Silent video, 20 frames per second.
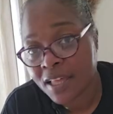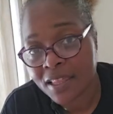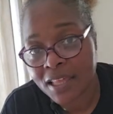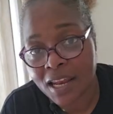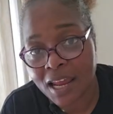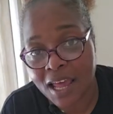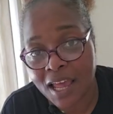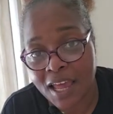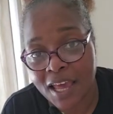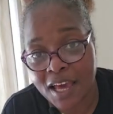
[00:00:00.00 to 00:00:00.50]

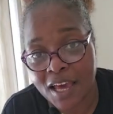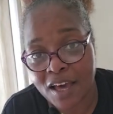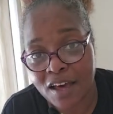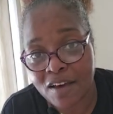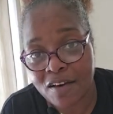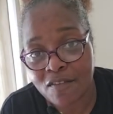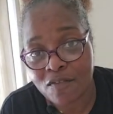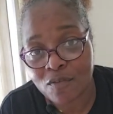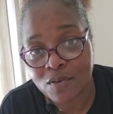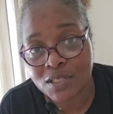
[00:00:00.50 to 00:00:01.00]
that I
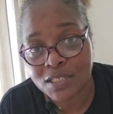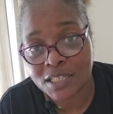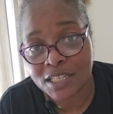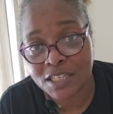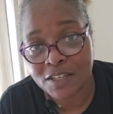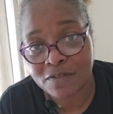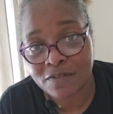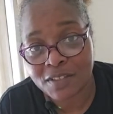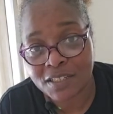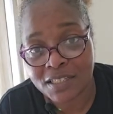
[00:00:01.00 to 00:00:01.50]
have was
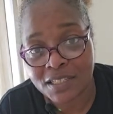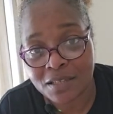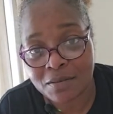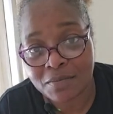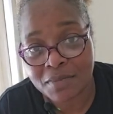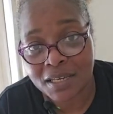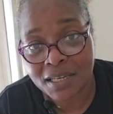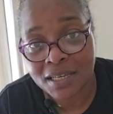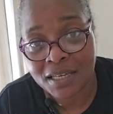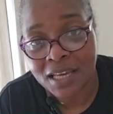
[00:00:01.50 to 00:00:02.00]
gifted to
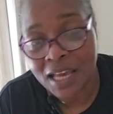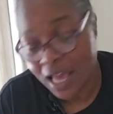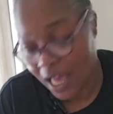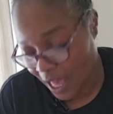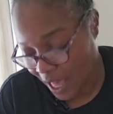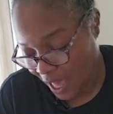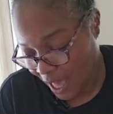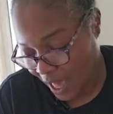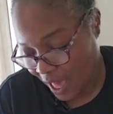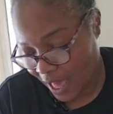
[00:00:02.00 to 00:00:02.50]
me.
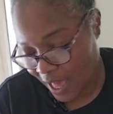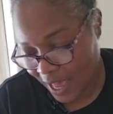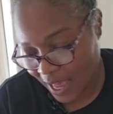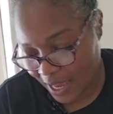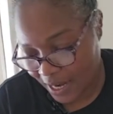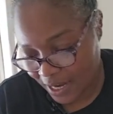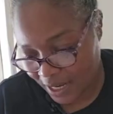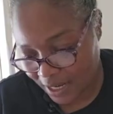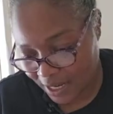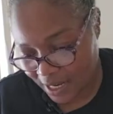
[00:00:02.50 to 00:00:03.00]
I
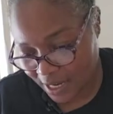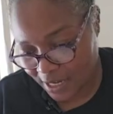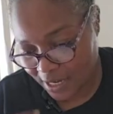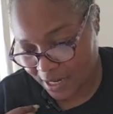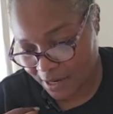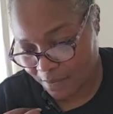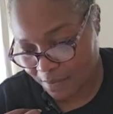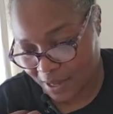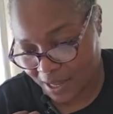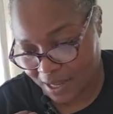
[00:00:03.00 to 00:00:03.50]
had a
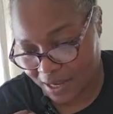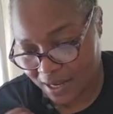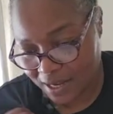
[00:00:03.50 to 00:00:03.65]
lady in my